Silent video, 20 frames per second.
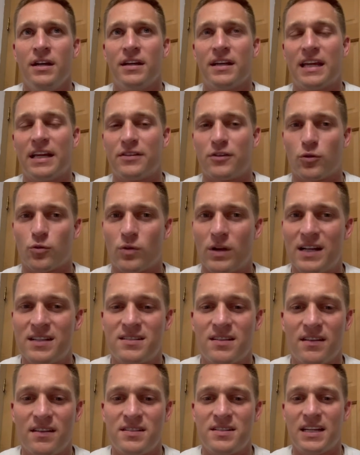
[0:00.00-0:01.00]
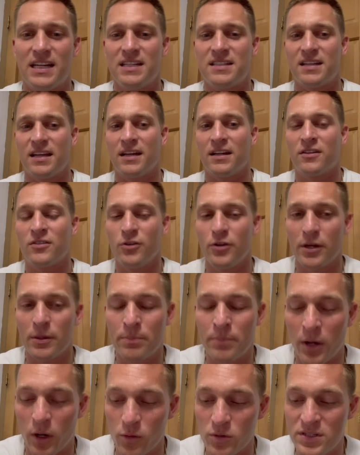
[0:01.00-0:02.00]
Get the rest of the season, including
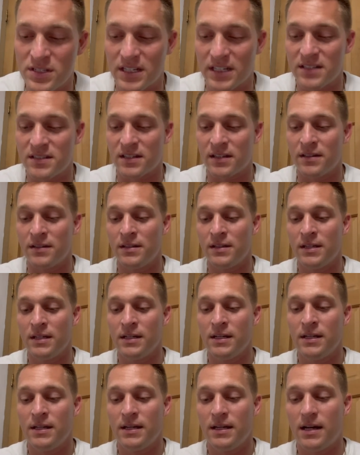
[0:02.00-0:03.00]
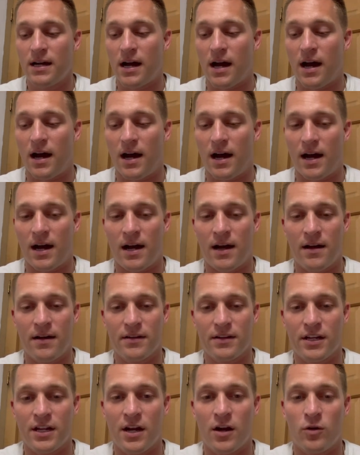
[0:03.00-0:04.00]
postseason,
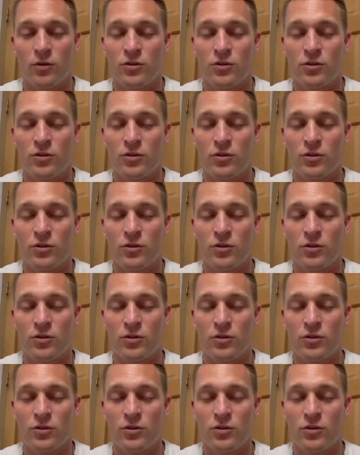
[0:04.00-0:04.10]
you know,